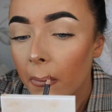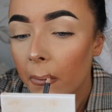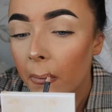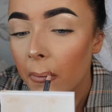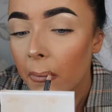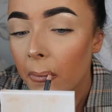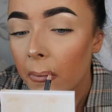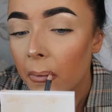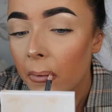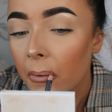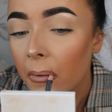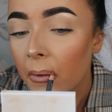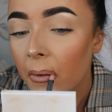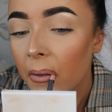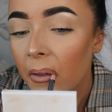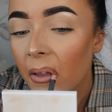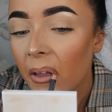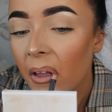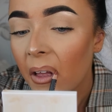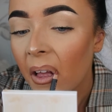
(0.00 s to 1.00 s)

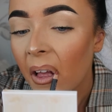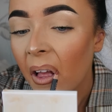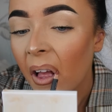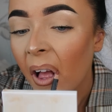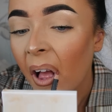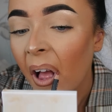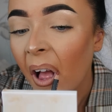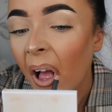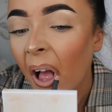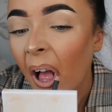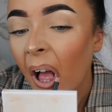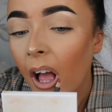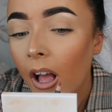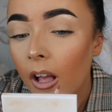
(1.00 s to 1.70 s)
Nobody speaks.